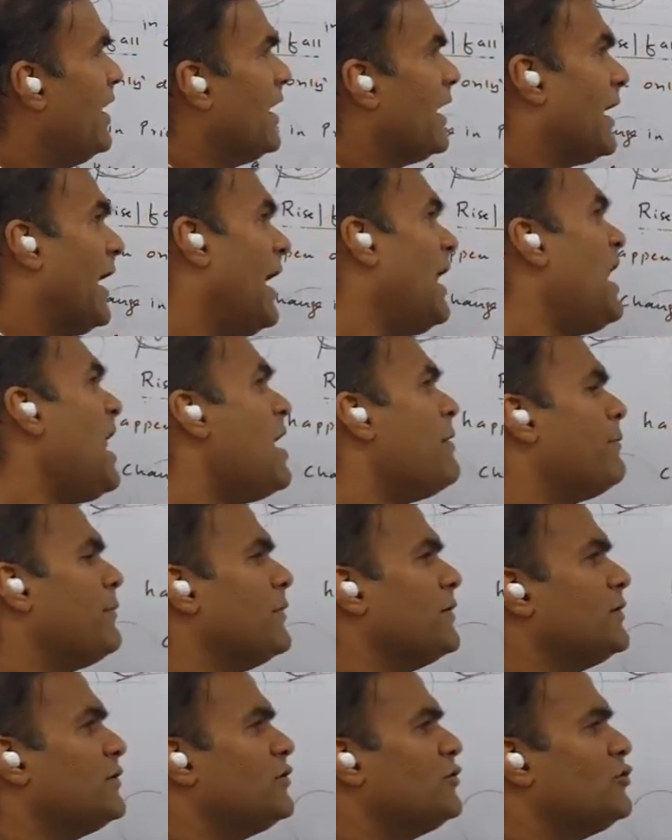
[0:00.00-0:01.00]
can
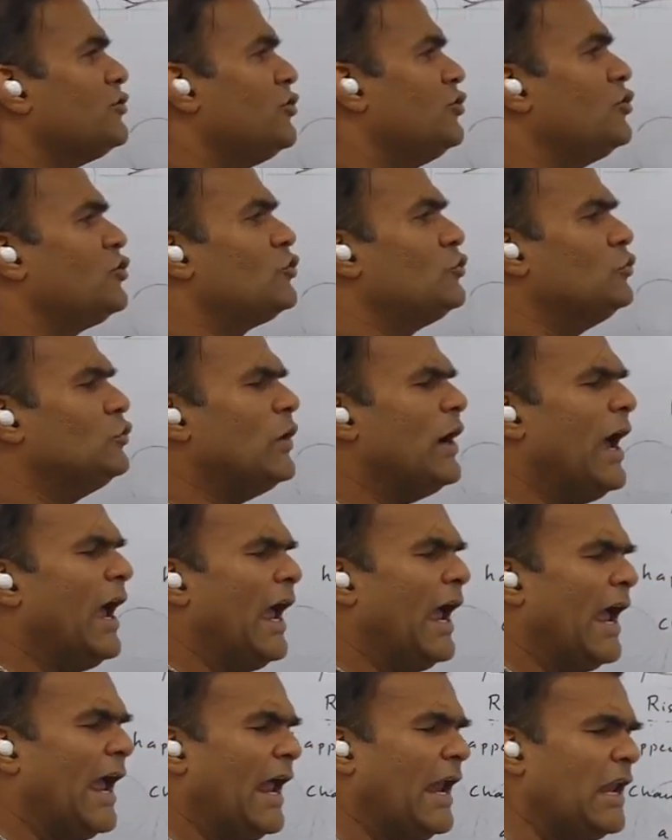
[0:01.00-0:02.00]
happen due to
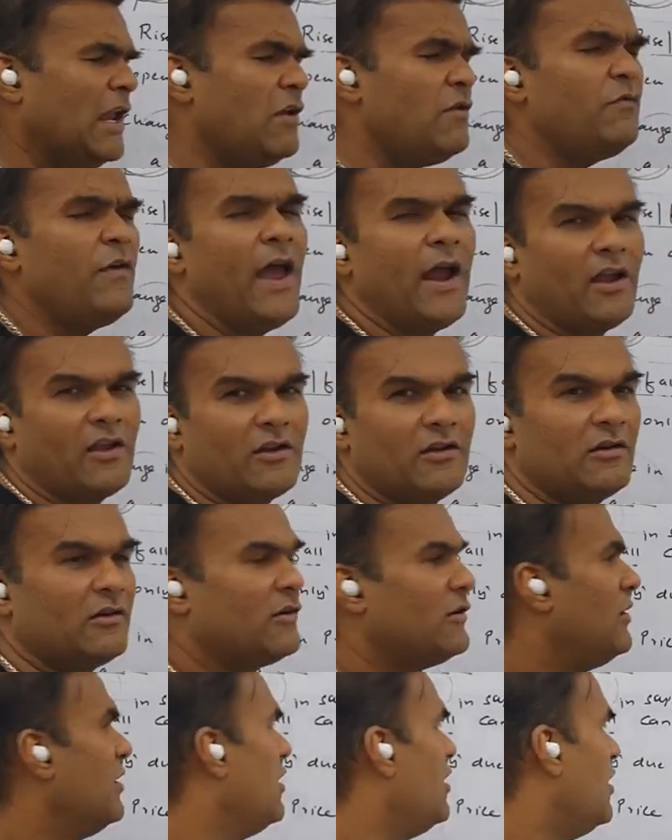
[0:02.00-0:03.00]
any
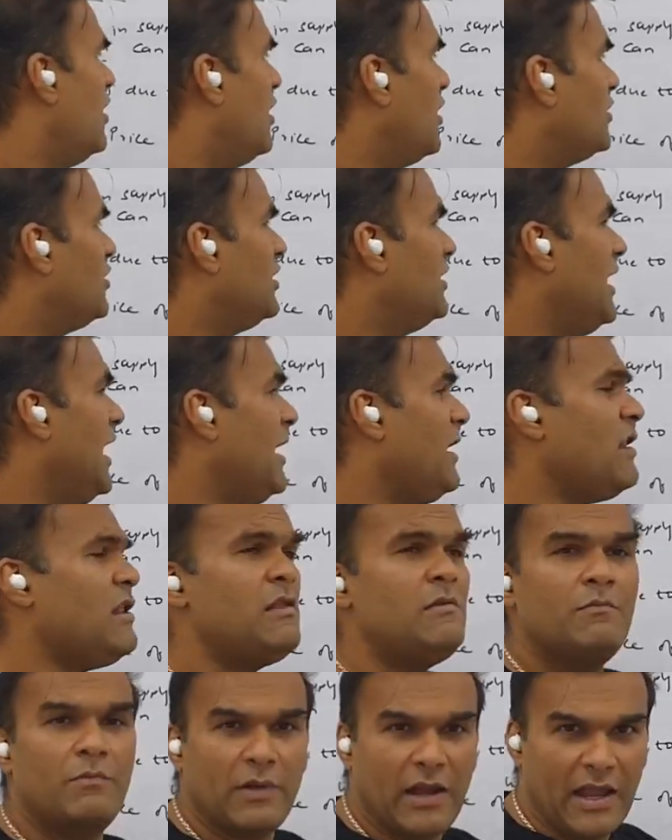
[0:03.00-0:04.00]
factor other
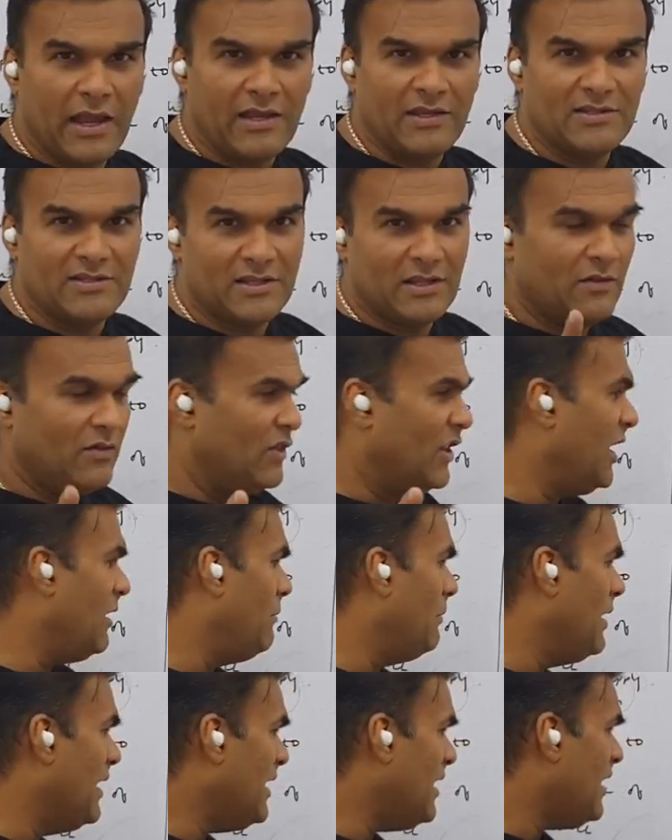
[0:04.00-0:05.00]
than price,
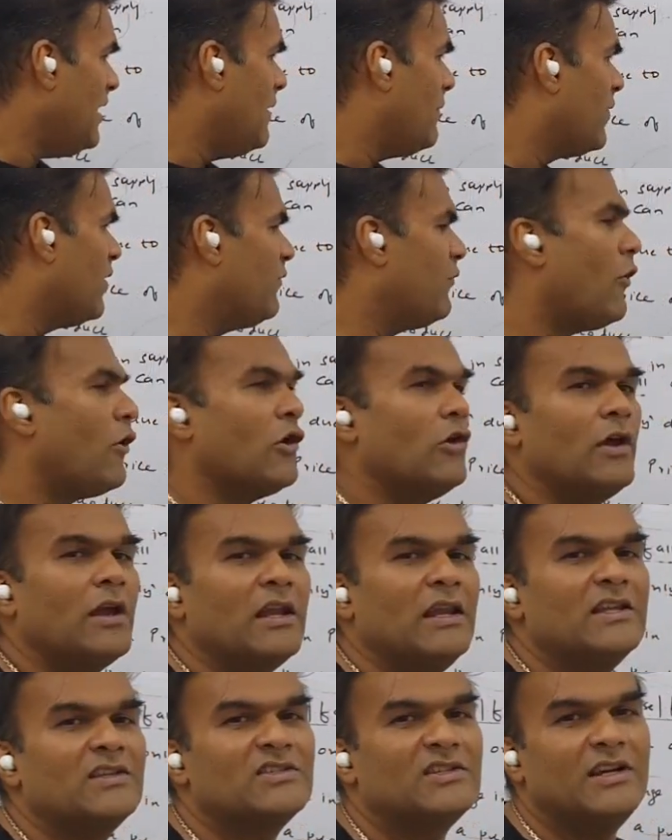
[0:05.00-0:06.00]
namely the
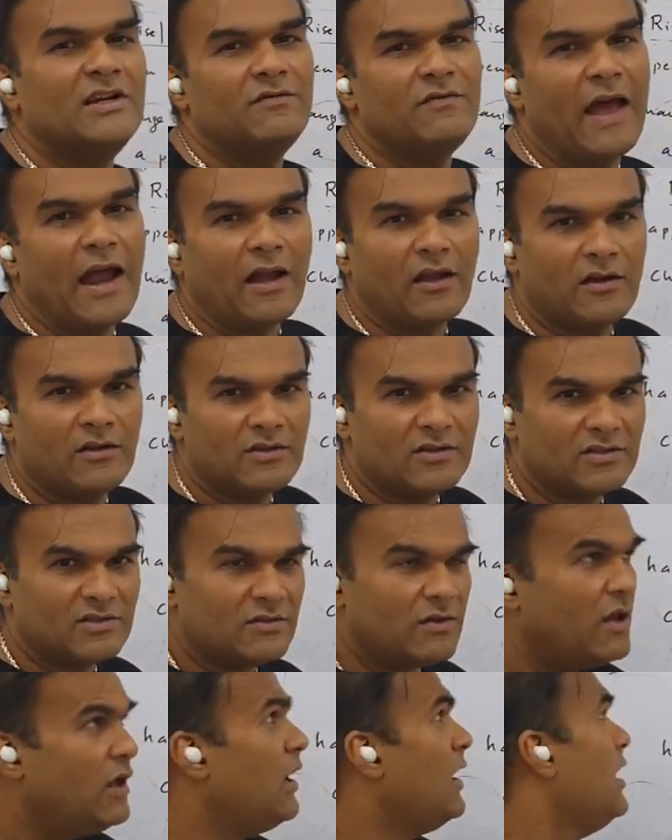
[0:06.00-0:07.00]
following listed
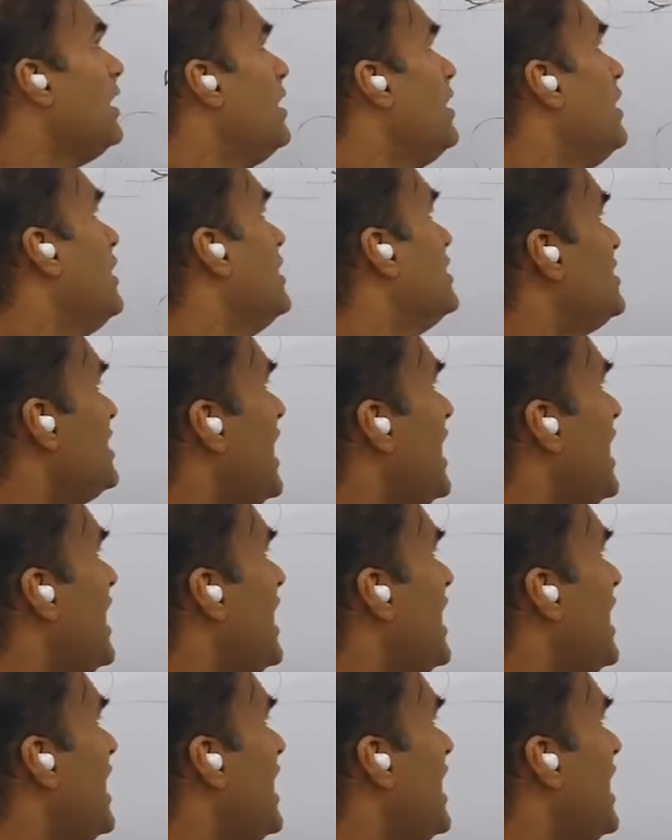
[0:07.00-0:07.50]
factors. So